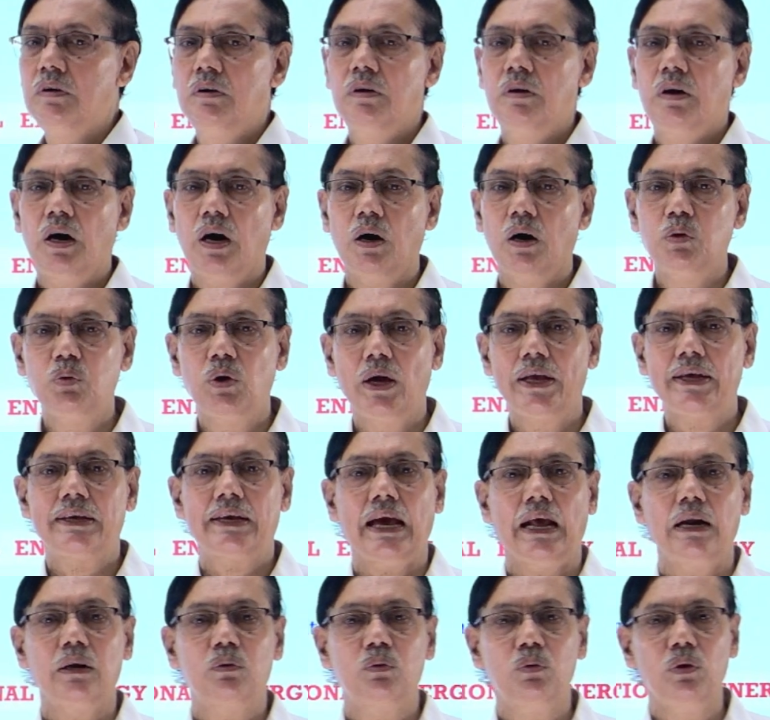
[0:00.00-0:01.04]
how do I
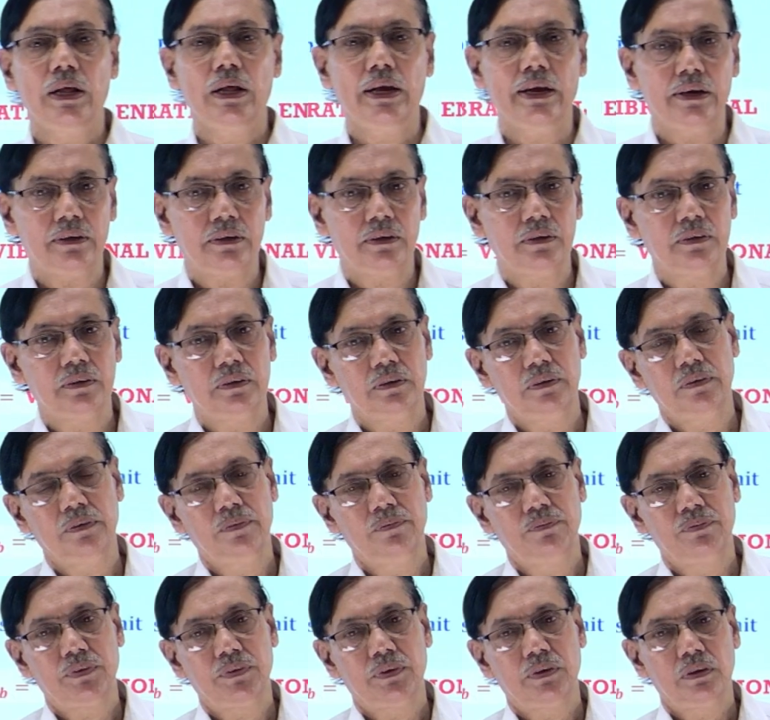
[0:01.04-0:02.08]
calculate
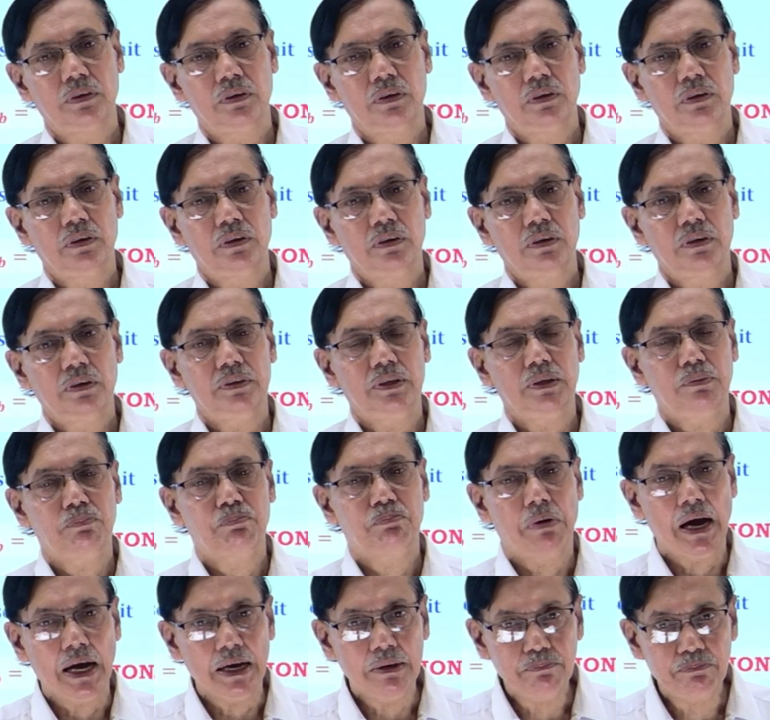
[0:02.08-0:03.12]
the
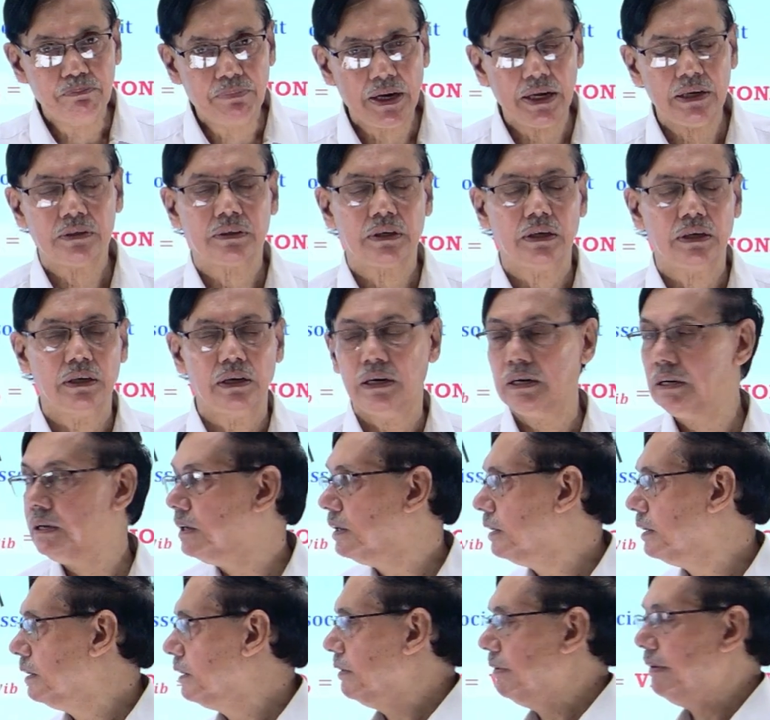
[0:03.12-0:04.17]
vibrational
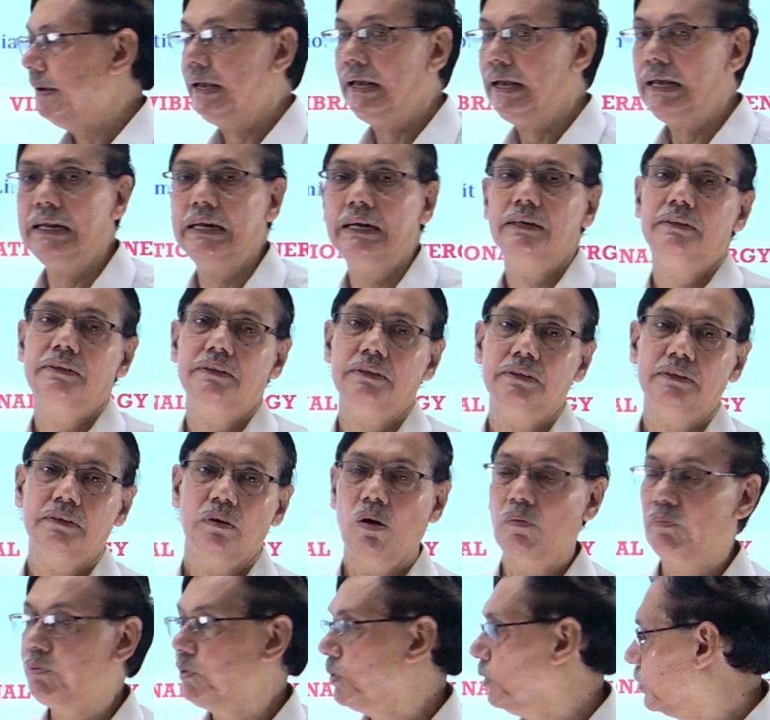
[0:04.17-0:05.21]
energy,
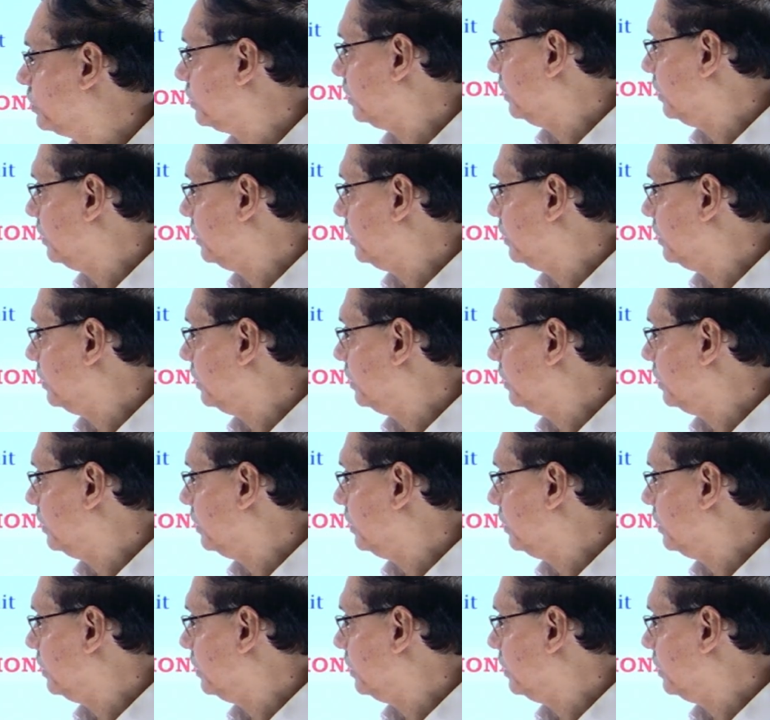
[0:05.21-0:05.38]
of course